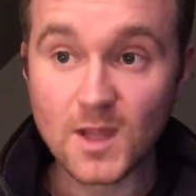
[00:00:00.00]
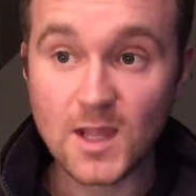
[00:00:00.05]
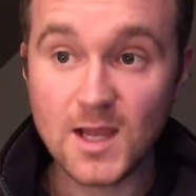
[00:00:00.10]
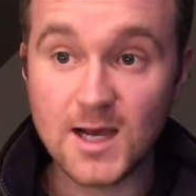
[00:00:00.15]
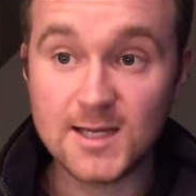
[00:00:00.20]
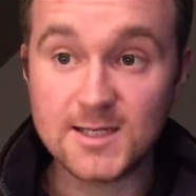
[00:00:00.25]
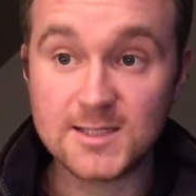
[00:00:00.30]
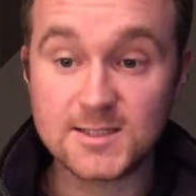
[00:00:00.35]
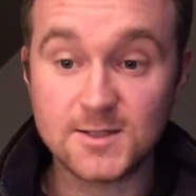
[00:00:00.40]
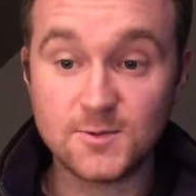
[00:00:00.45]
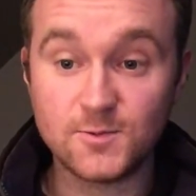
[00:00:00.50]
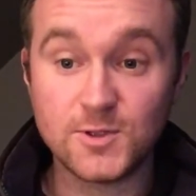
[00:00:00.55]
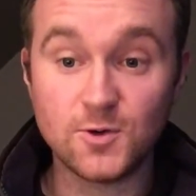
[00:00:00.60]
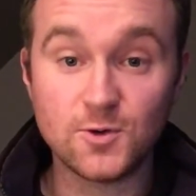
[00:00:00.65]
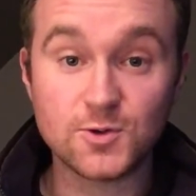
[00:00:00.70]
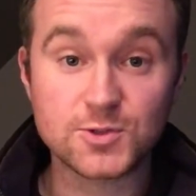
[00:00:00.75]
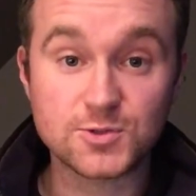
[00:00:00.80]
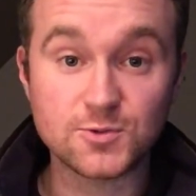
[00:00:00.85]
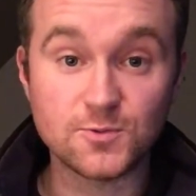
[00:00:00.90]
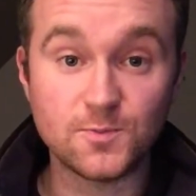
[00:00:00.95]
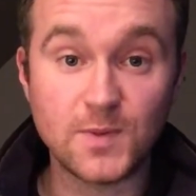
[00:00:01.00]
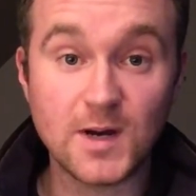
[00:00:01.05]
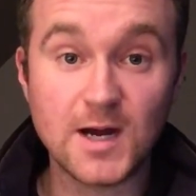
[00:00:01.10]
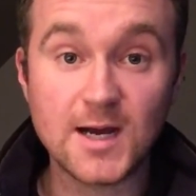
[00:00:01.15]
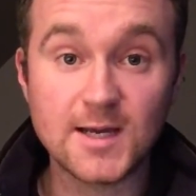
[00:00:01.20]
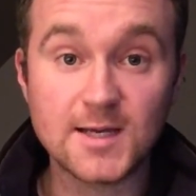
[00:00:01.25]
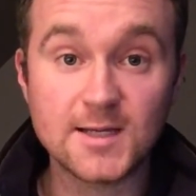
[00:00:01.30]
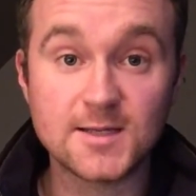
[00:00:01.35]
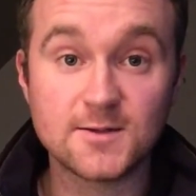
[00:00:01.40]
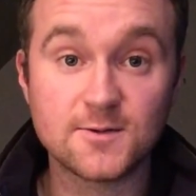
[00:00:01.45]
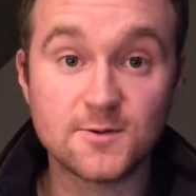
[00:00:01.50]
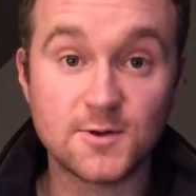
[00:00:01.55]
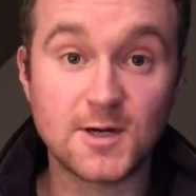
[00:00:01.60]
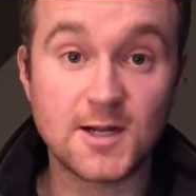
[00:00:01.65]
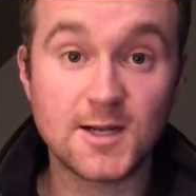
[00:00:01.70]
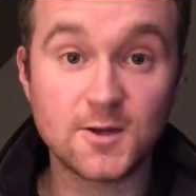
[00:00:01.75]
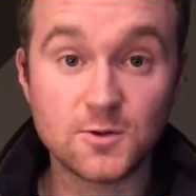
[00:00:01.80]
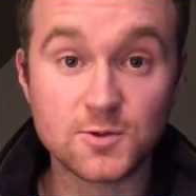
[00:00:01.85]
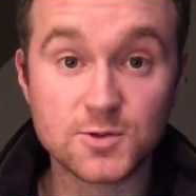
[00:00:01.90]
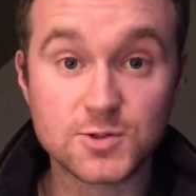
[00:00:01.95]
And I also buy
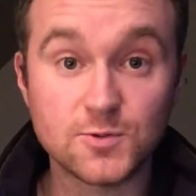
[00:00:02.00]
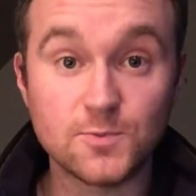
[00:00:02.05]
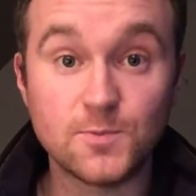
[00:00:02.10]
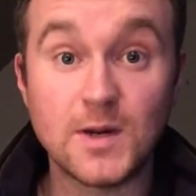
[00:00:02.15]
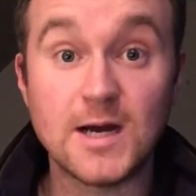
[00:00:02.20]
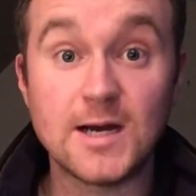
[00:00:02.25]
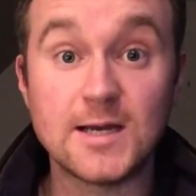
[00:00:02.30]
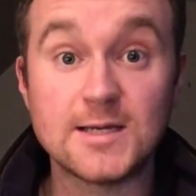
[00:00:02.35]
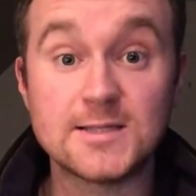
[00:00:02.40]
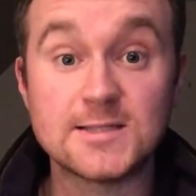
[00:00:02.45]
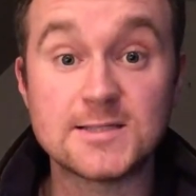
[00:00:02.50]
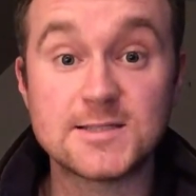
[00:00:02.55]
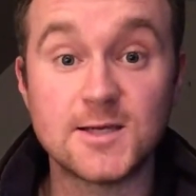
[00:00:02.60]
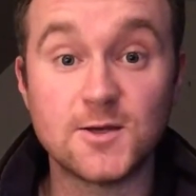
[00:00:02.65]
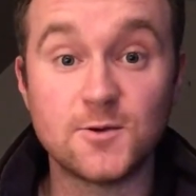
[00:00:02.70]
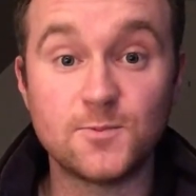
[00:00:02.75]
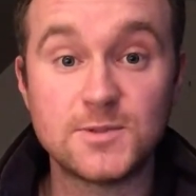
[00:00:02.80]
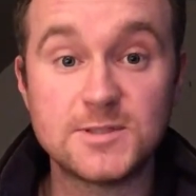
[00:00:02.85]
and sell